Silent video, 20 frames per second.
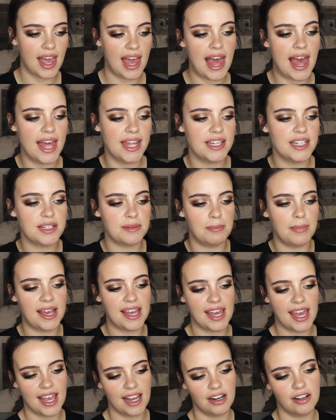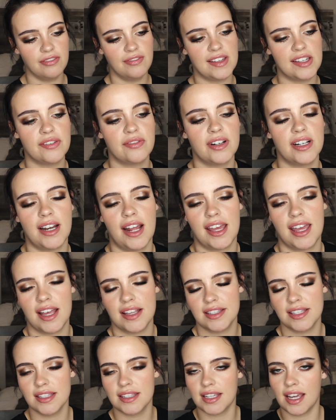And my hair favorite, I
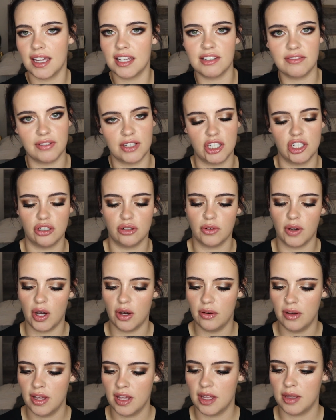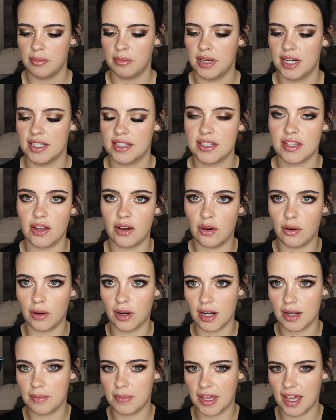guess it's kind of a duo, but it's the
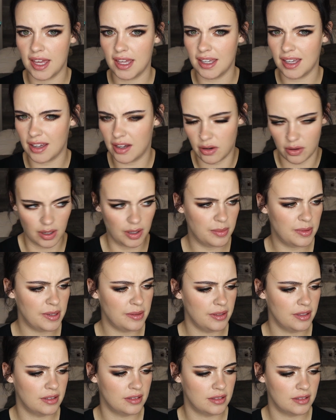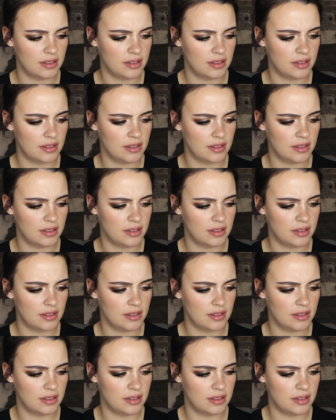Oribe, Oribe?